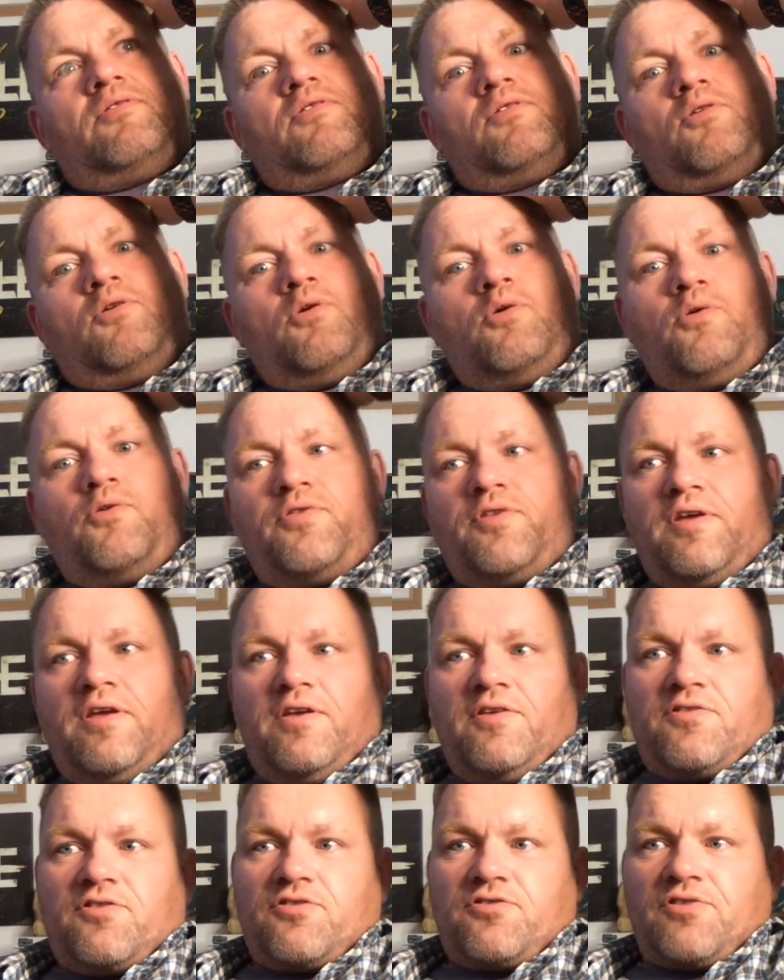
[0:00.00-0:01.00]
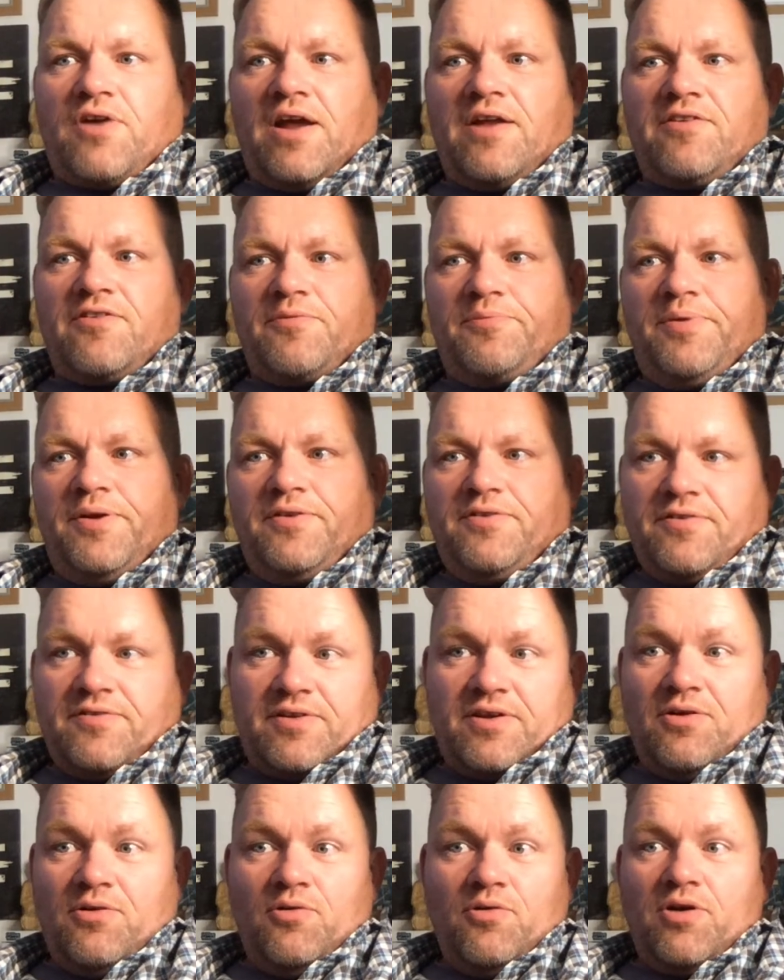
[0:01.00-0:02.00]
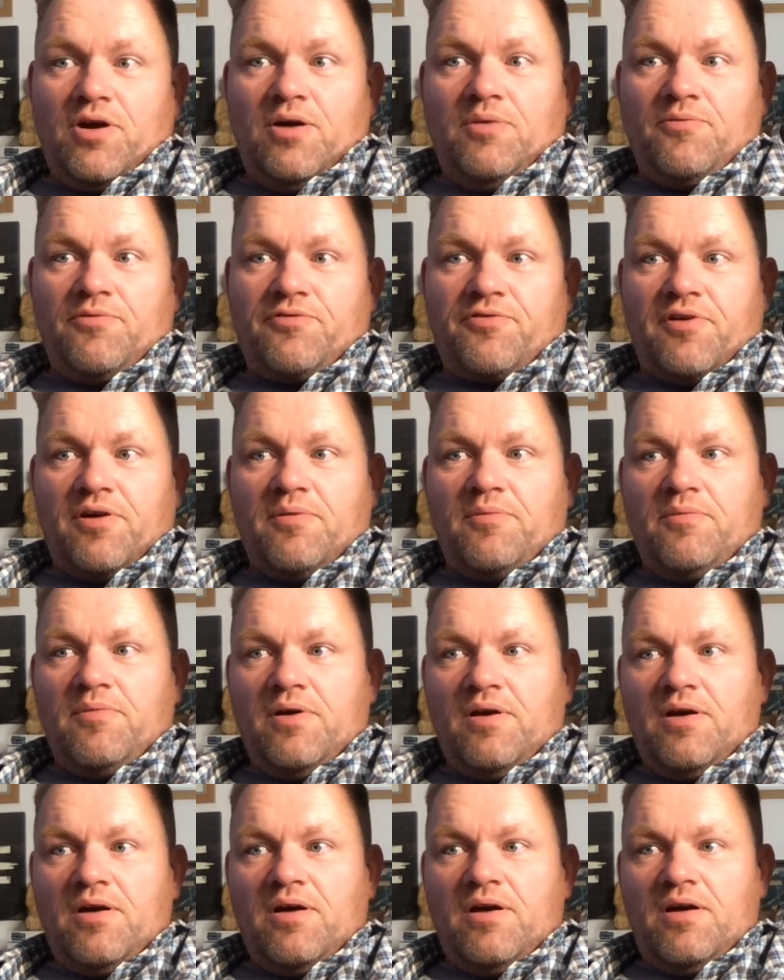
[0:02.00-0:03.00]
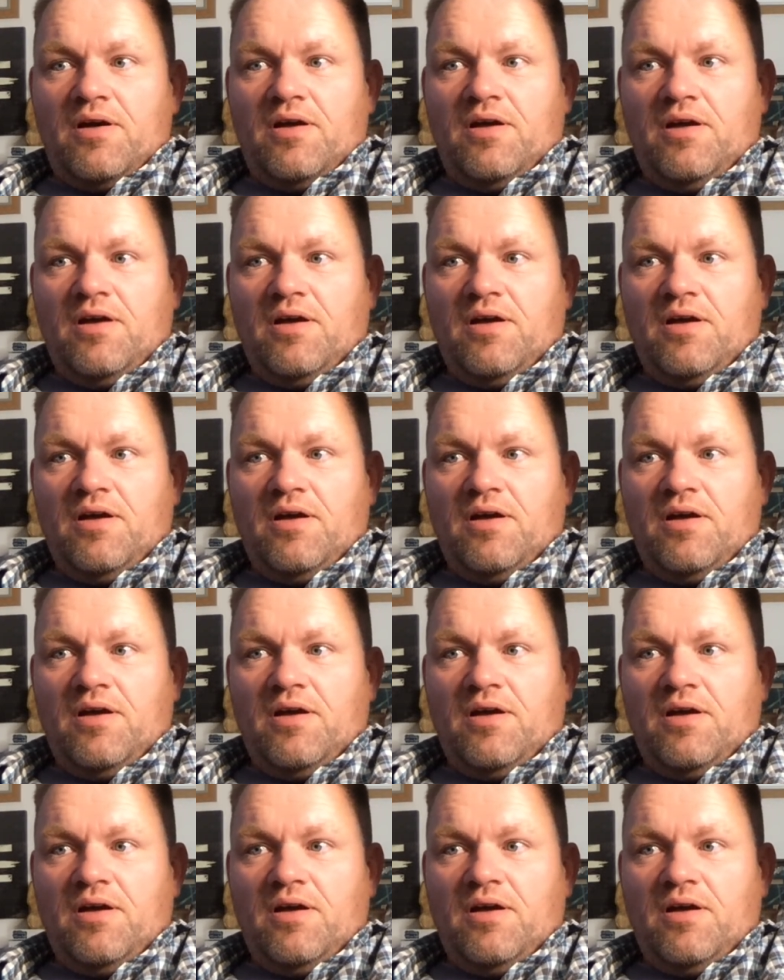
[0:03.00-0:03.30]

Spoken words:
all these strains of pigeons, they all come from the